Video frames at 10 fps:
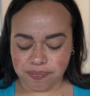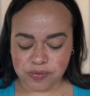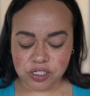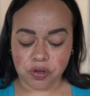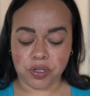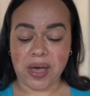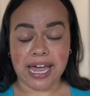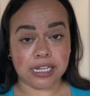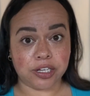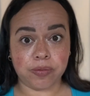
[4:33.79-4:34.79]
So you add
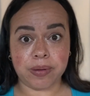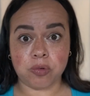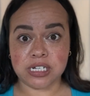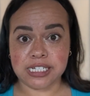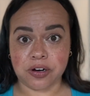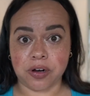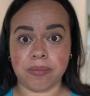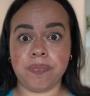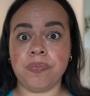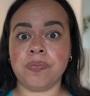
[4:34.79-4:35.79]
a little bit more
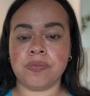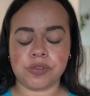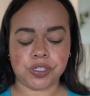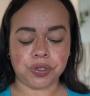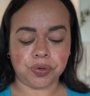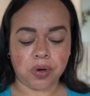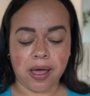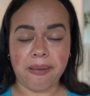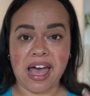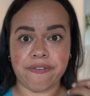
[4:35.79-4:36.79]
serum to
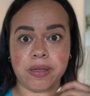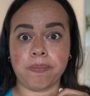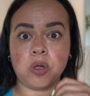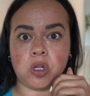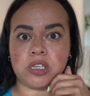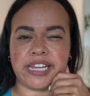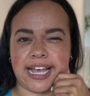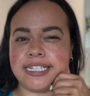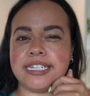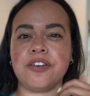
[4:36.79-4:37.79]
have it pull
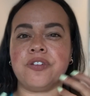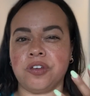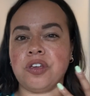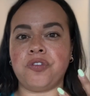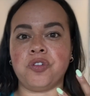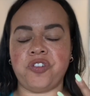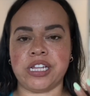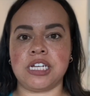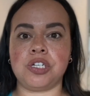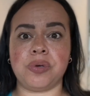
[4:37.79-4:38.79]
less if you feel
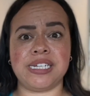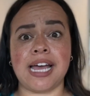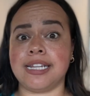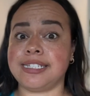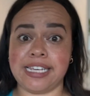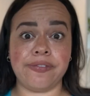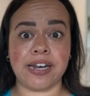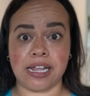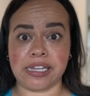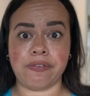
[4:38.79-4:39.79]
it too intense, even
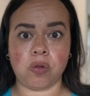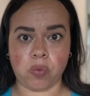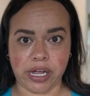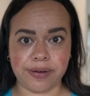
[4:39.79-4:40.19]
at level 1.